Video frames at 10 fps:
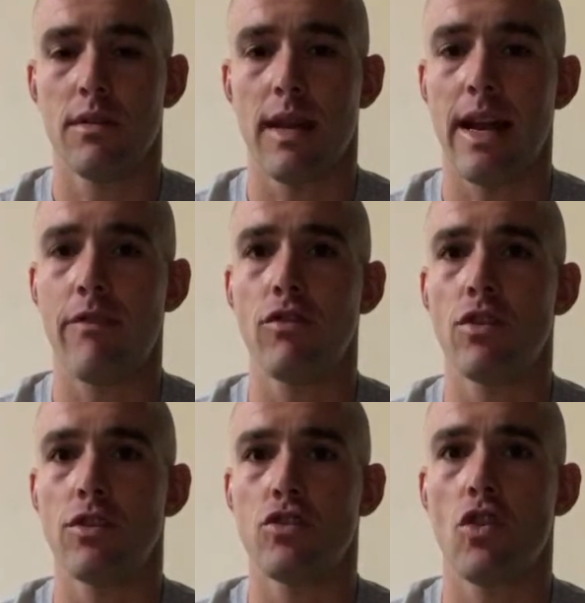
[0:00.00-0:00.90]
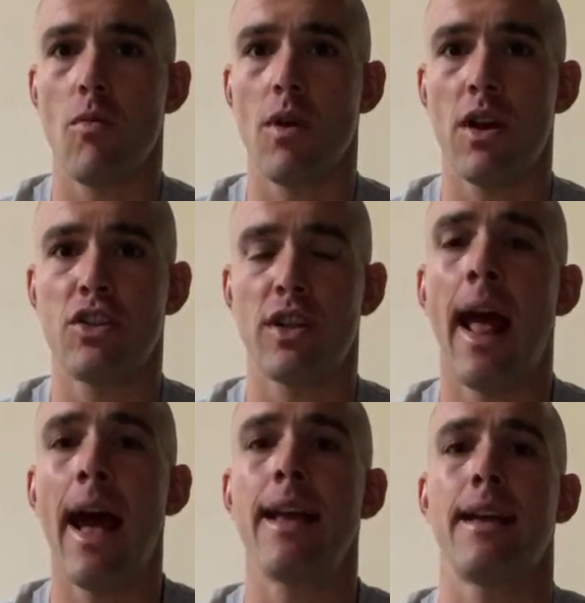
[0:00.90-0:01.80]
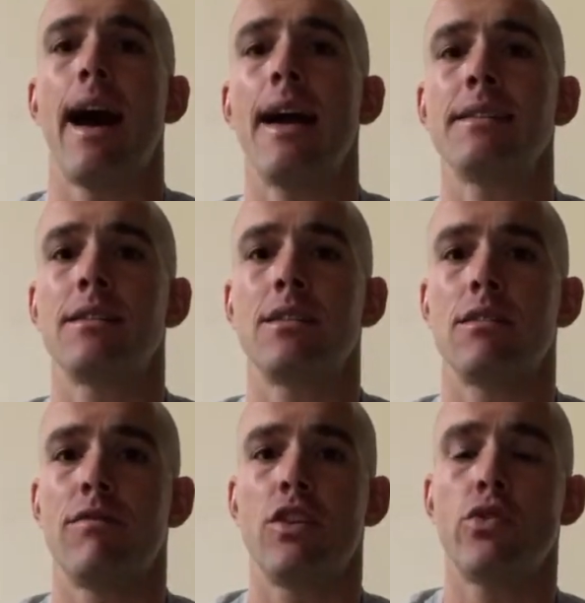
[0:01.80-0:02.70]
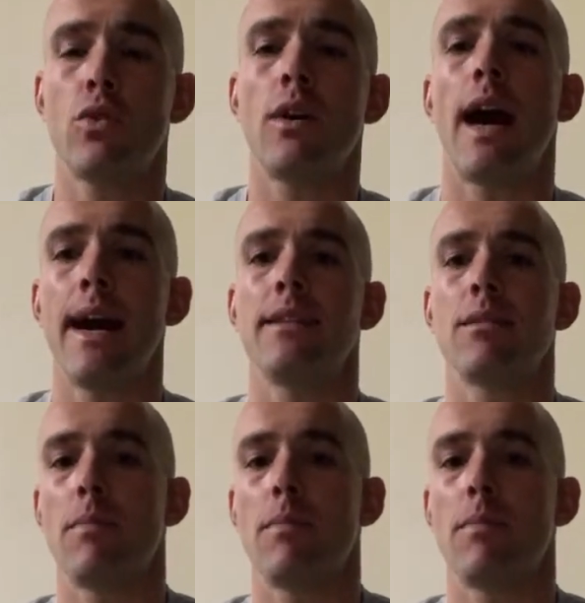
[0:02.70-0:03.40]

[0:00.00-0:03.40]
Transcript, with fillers: and I've learned so much and I, I as an individual I as a